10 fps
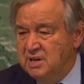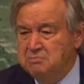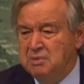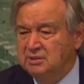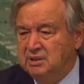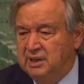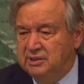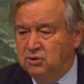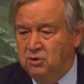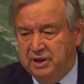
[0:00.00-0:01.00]
and
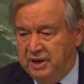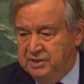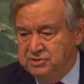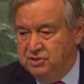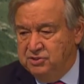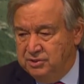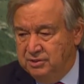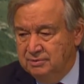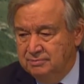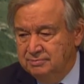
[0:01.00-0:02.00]
multilateral organization.